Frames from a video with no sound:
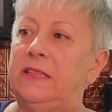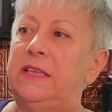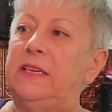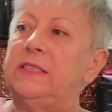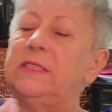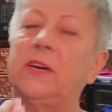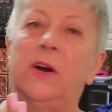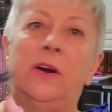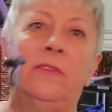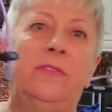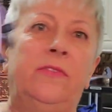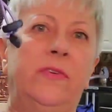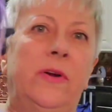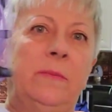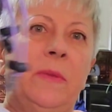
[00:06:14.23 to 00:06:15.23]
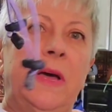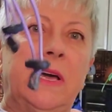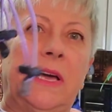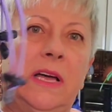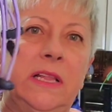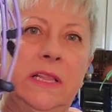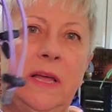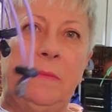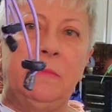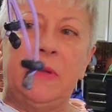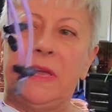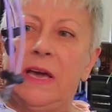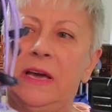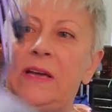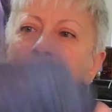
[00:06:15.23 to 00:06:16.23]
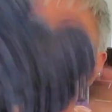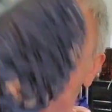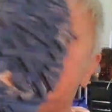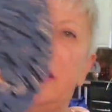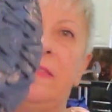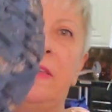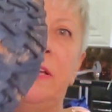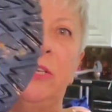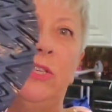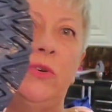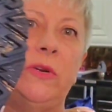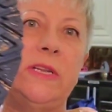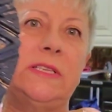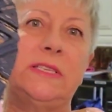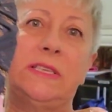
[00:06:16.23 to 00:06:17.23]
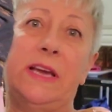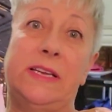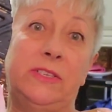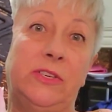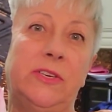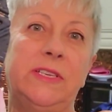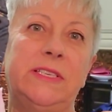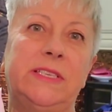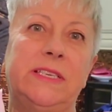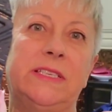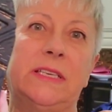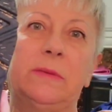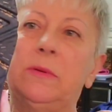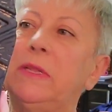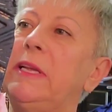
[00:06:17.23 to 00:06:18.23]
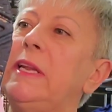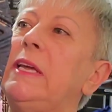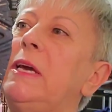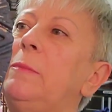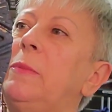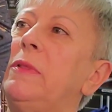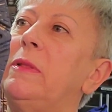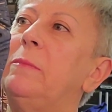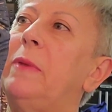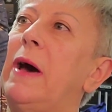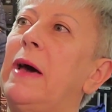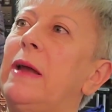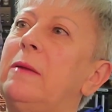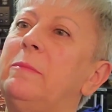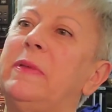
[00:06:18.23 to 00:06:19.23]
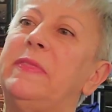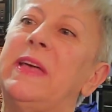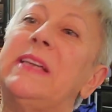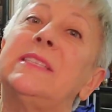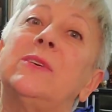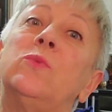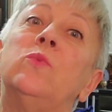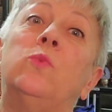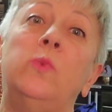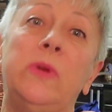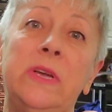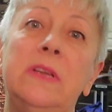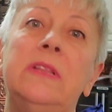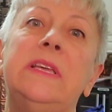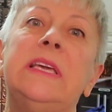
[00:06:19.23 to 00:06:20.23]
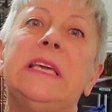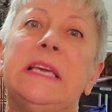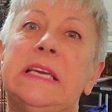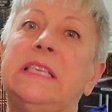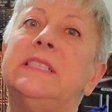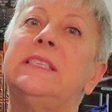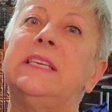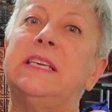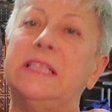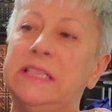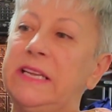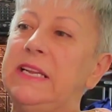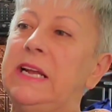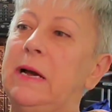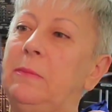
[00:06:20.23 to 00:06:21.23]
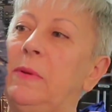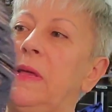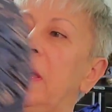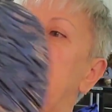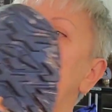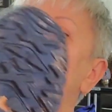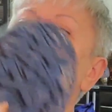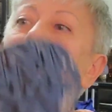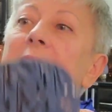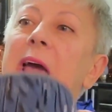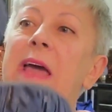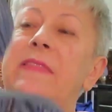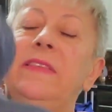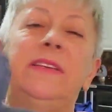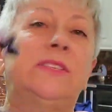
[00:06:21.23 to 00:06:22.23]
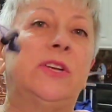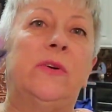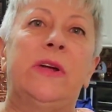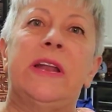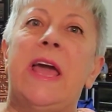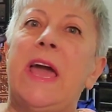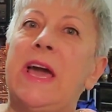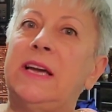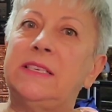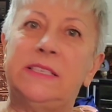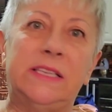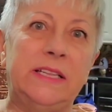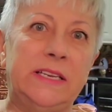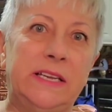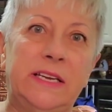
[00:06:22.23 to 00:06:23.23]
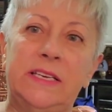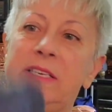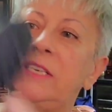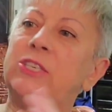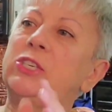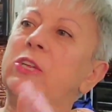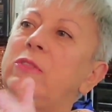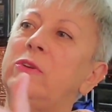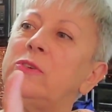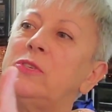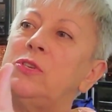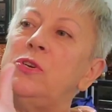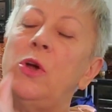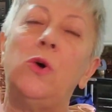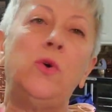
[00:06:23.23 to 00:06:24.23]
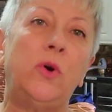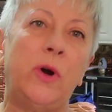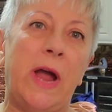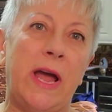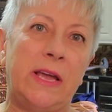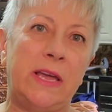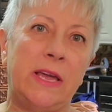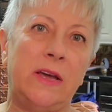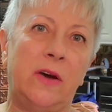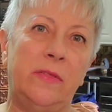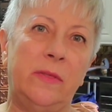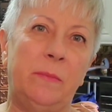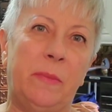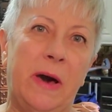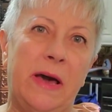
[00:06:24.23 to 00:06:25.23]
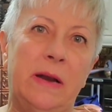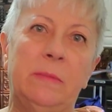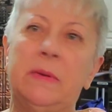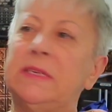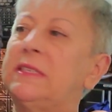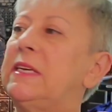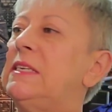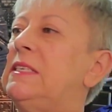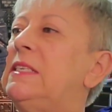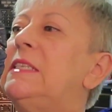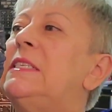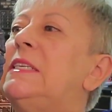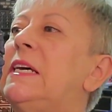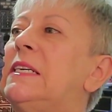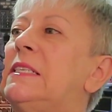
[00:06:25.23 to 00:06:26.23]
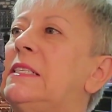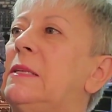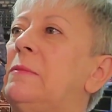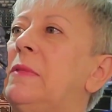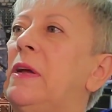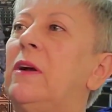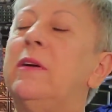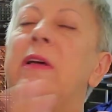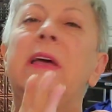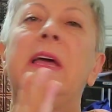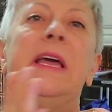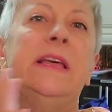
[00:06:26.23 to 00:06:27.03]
these are from Columbia. Now they do need, as you can see, some cleaning up on the bottom, but that's a really easy cleanup. And these are in excellent condition. There's no cracking on the bottom because I did test them there.